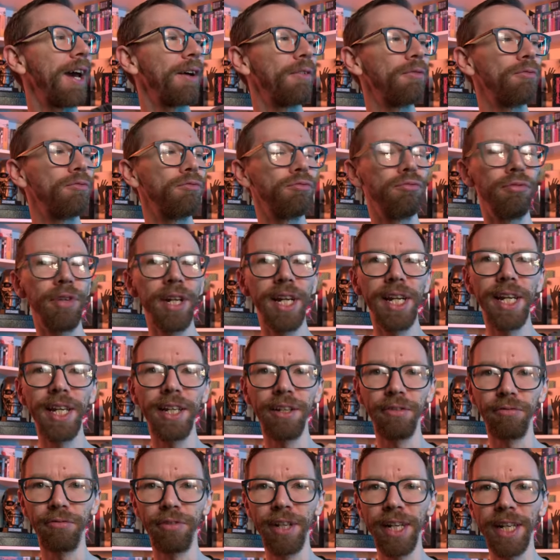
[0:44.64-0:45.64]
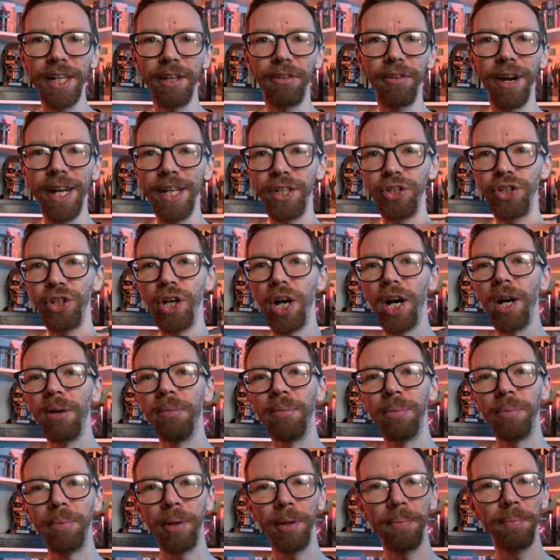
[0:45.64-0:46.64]
Really great
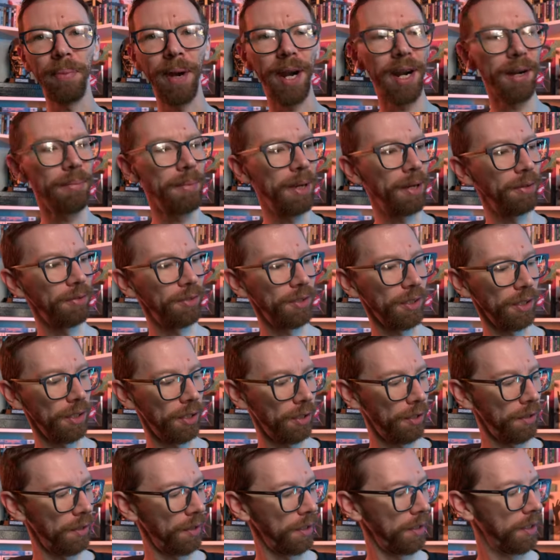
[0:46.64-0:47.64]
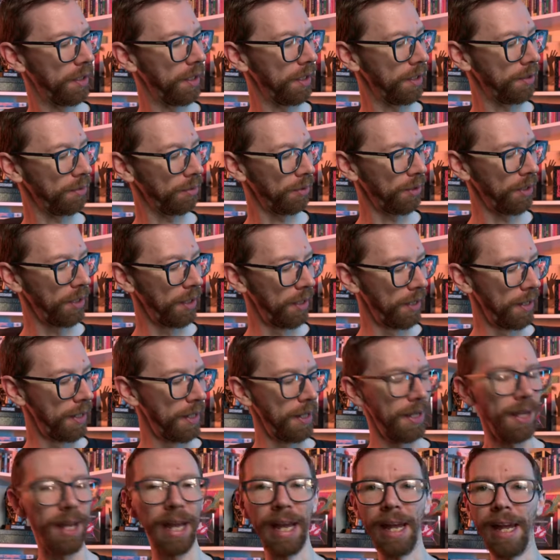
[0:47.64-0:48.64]
job by Paramount on this one.
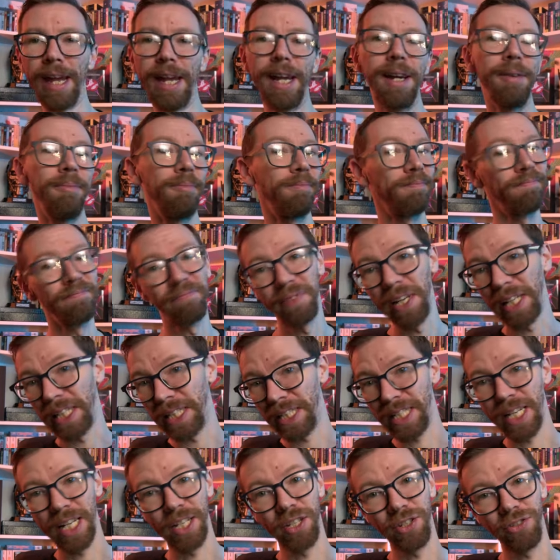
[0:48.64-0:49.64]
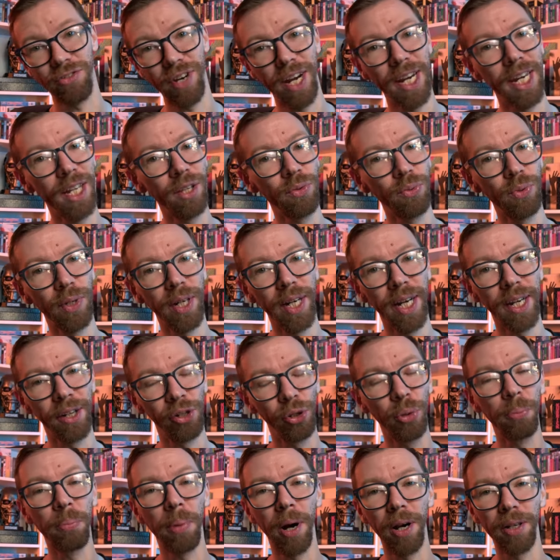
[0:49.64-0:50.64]
Let's get straight into it and
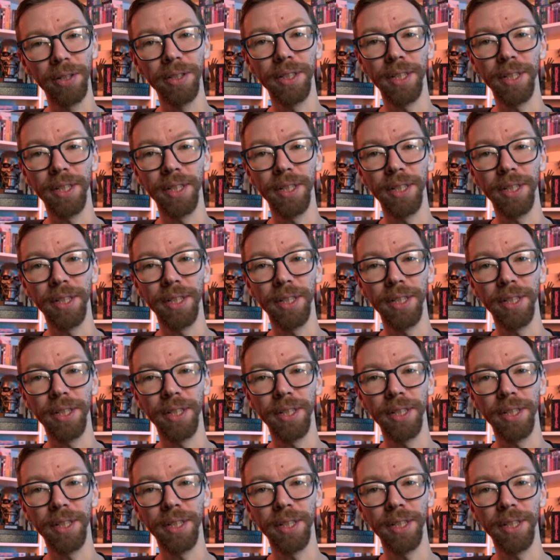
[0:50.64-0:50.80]
unbox